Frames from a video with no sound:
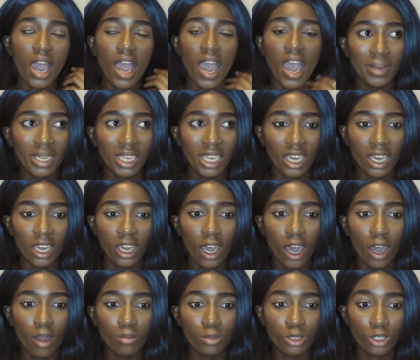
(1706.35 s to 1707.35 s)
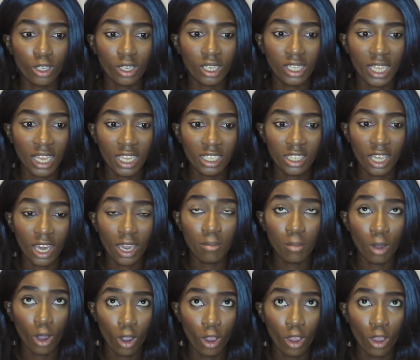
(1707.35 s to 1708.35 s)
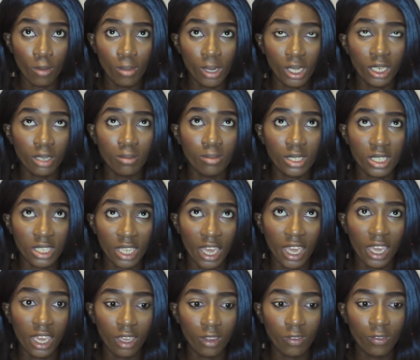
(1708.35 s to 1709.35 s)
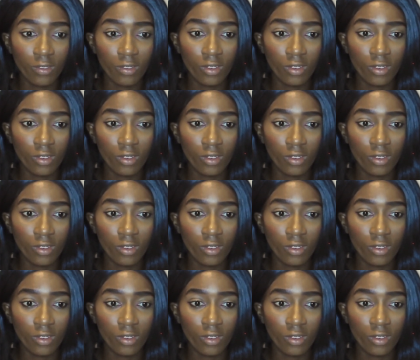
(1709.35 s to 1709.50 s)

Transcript: But yeah, I'm so glad that I'm home and I'm safe.